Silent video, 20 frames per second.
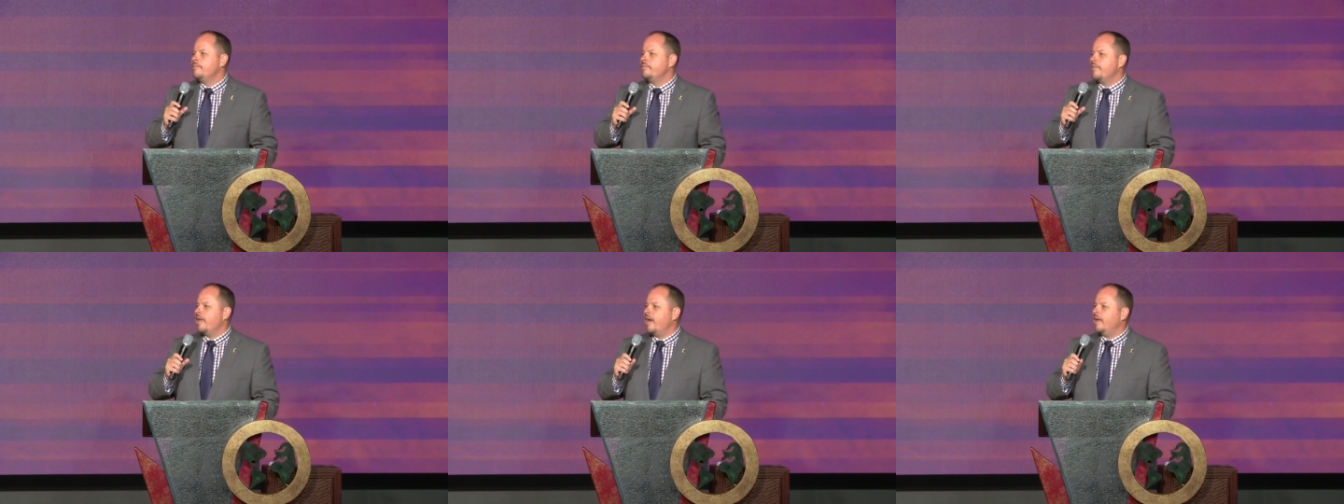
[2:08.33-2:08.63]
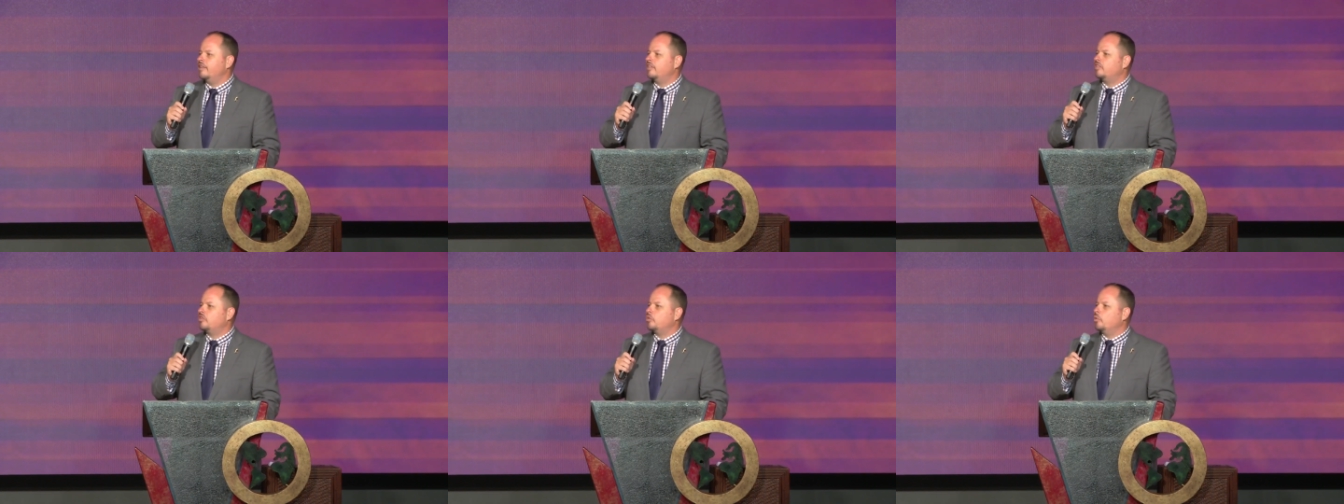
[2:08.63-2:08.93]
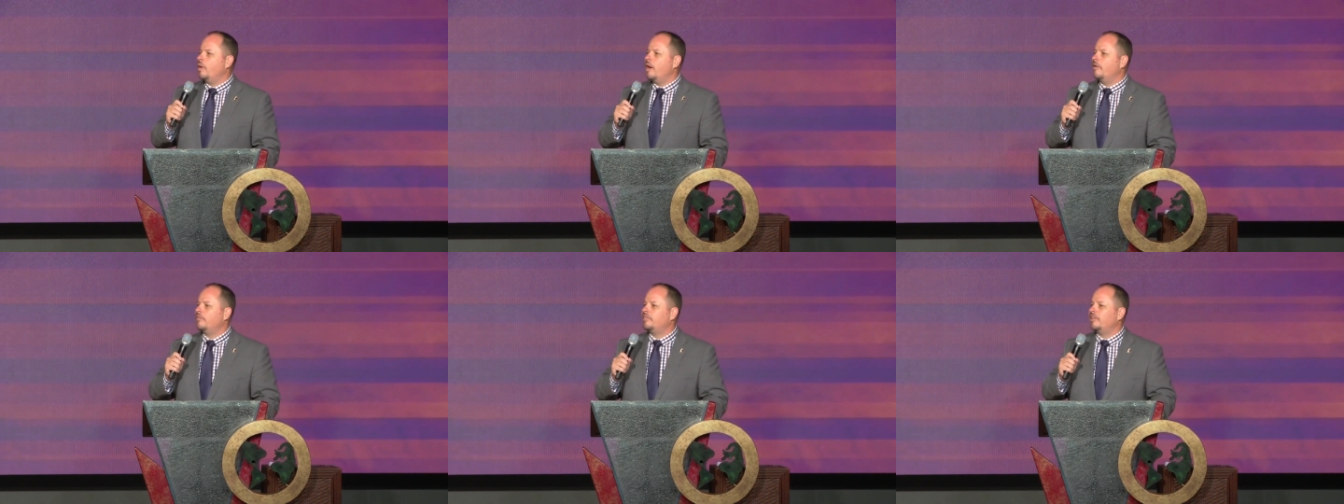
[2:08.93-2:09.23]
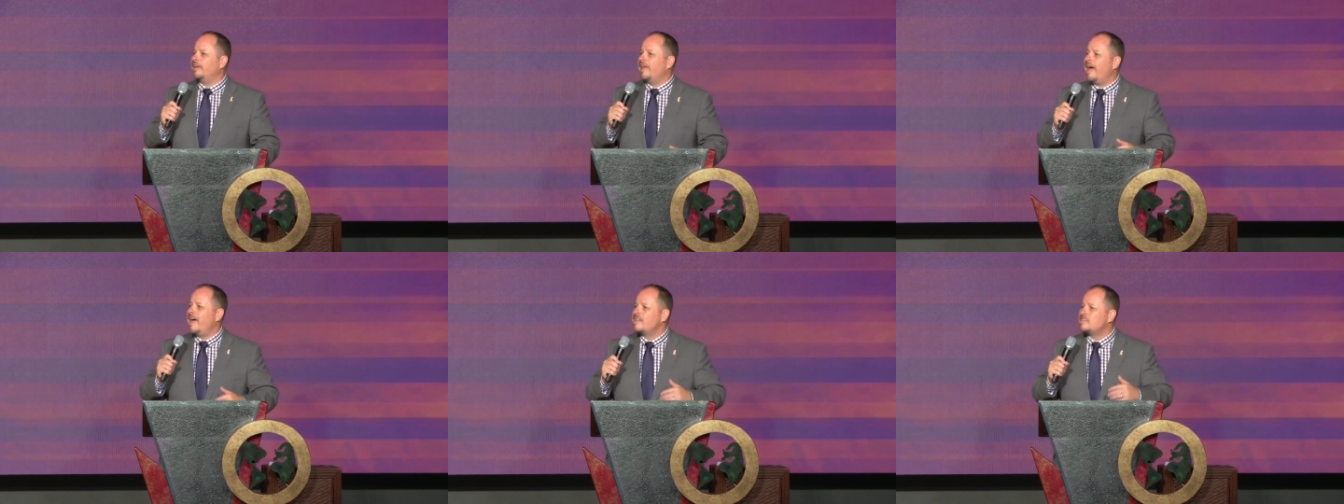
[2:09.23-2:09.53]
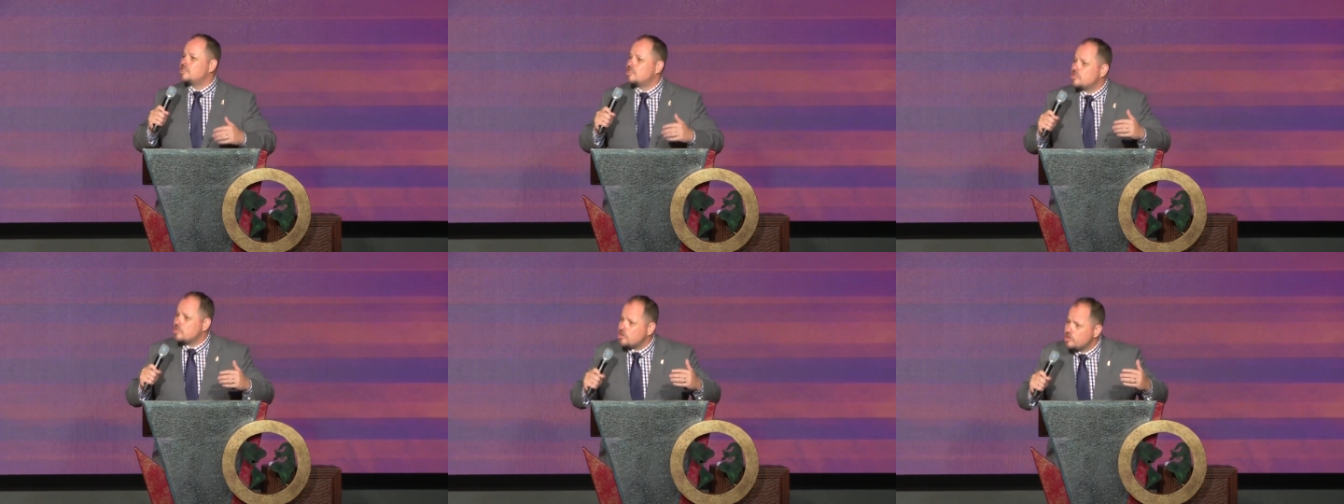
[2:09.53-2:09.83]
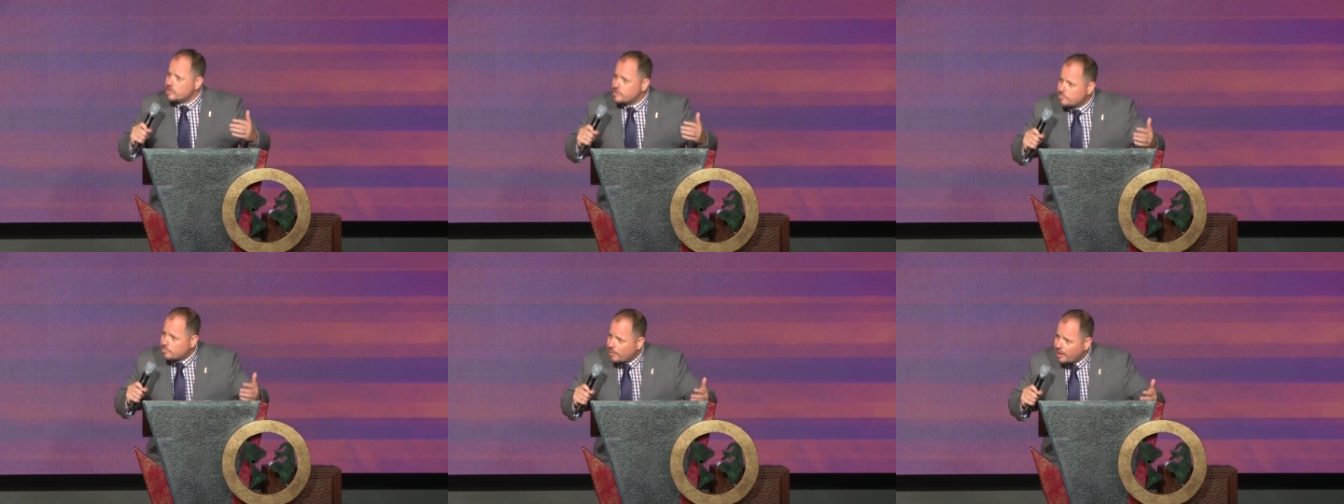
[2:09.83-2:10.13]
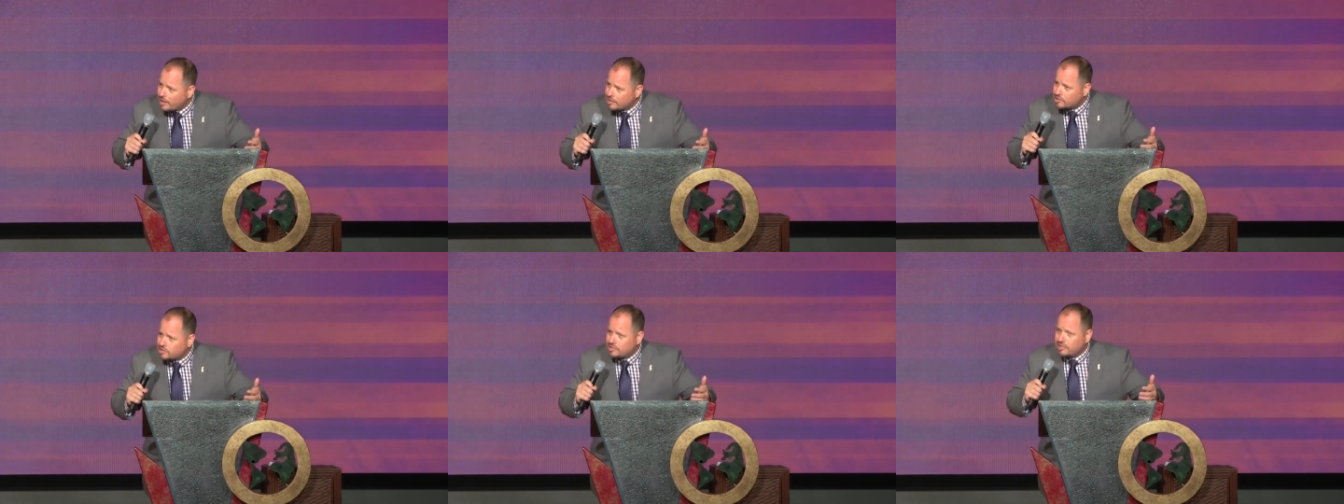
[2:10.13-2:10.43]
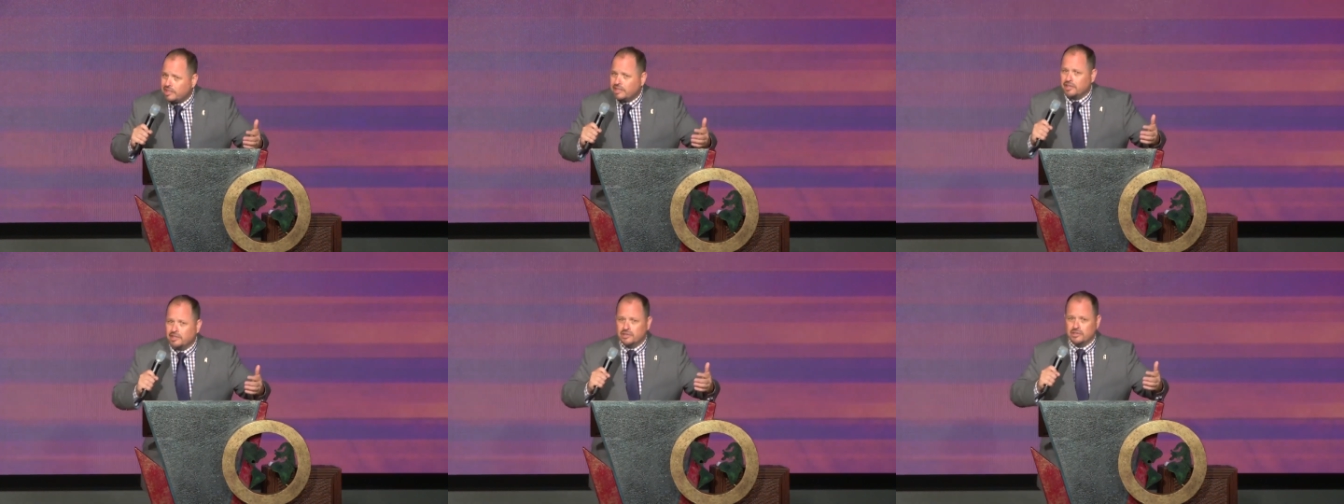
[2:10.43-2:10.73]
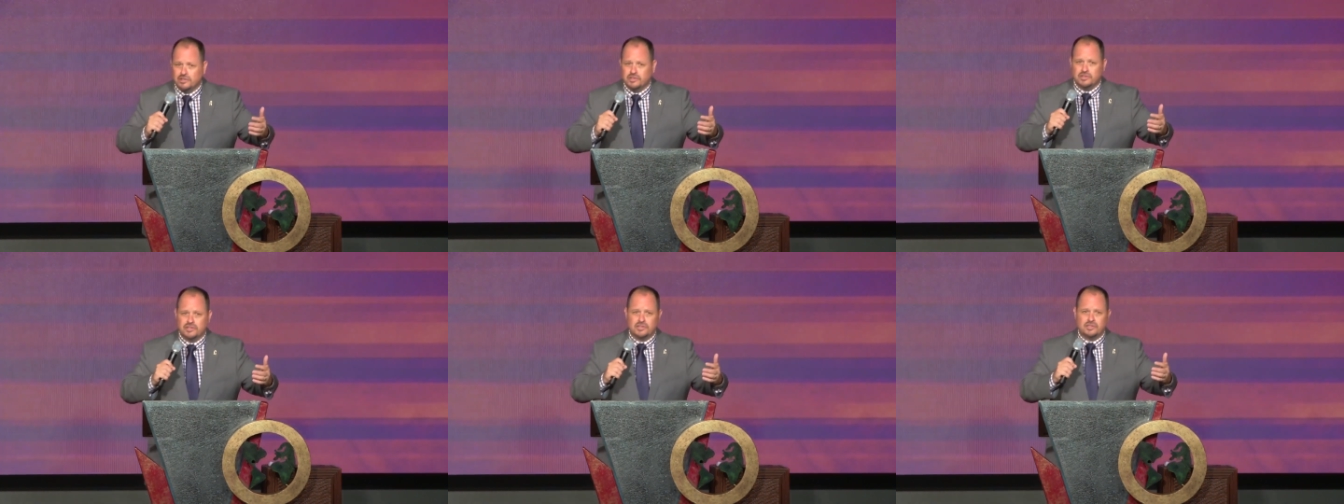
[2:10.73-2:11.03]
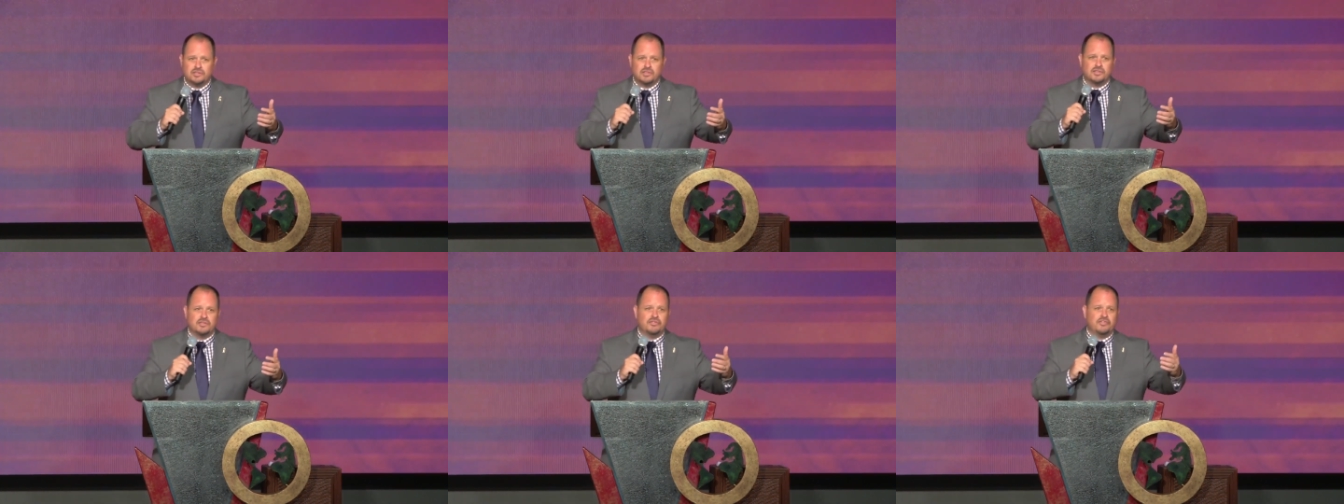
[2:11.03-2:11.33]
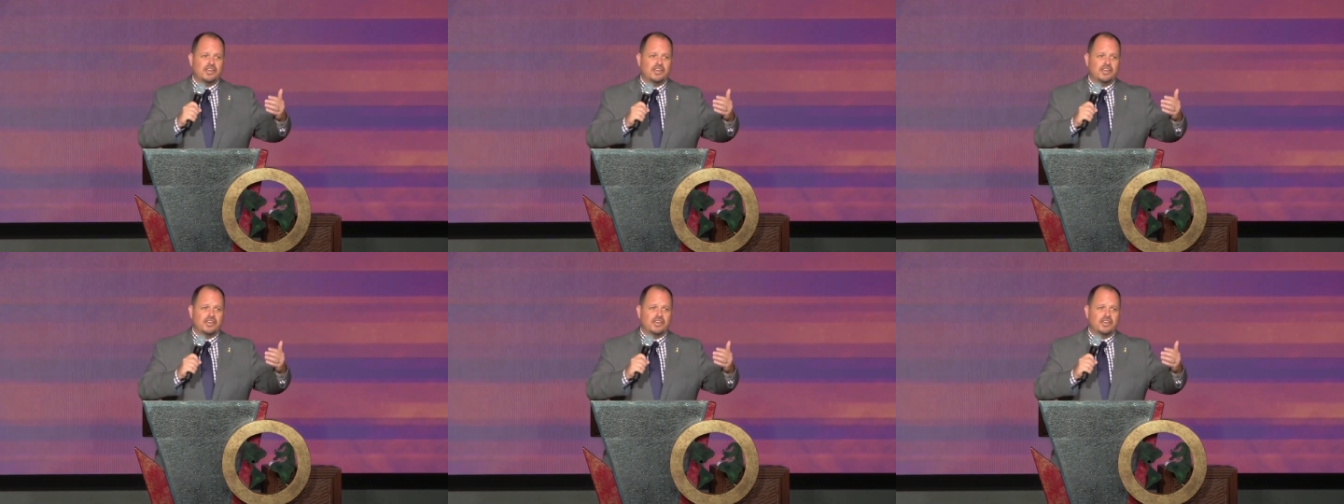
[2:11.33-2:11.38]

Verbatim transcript: That throughout the last 30 plus years,